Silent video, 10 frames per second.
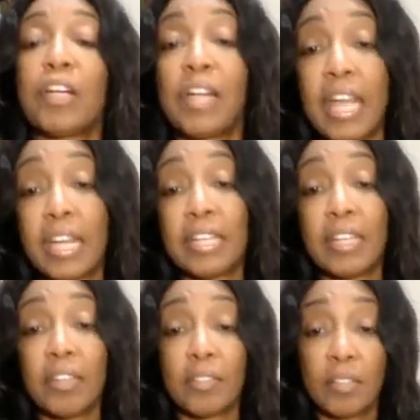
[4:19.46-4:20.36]

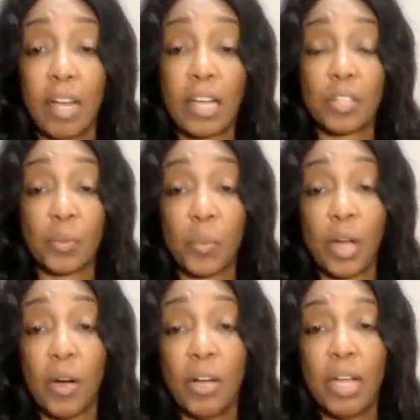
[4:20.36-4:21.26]
handy as
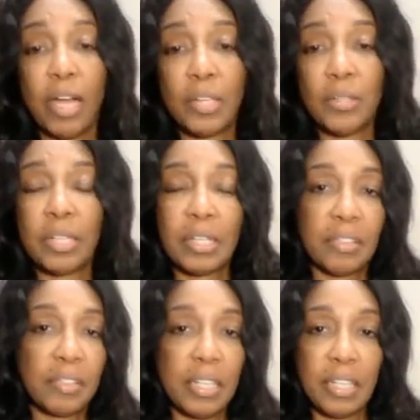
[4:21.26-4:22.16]
well, and you can
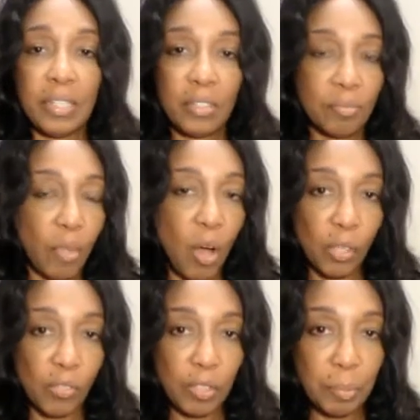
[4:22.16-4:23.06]
get these all
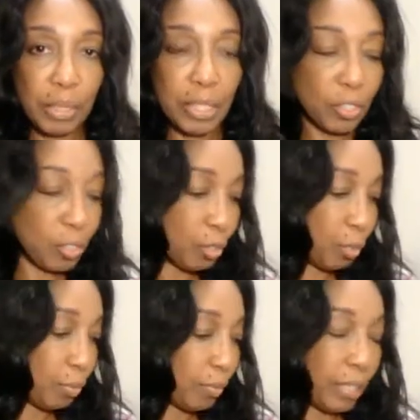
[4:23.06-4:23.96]
over the place
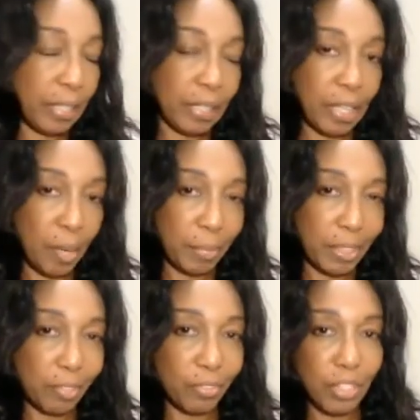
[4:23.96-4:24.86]
too, and they come in
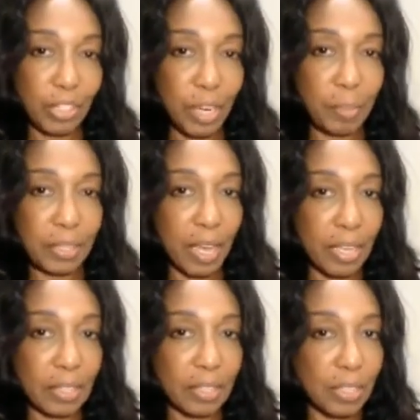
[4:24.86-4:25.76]
different shapes,
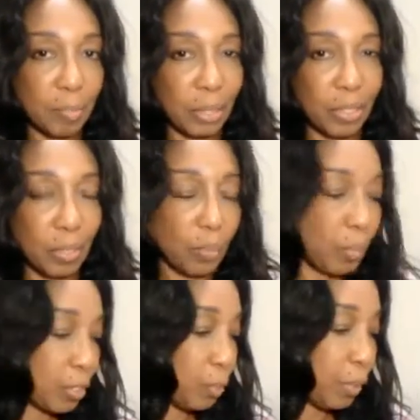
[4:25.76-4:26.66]
sizes, depending on
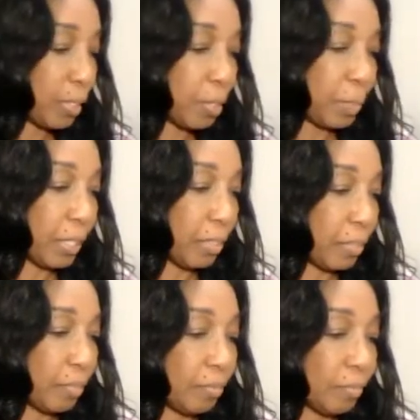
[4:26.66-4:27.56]
what you want to spend.
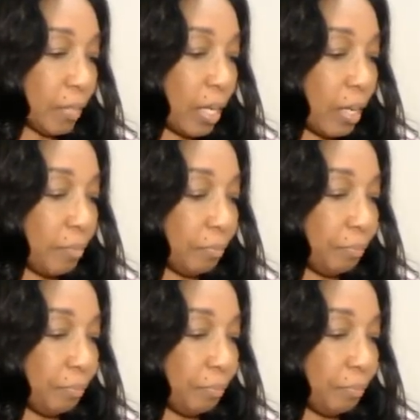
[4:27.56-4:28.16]
Okay,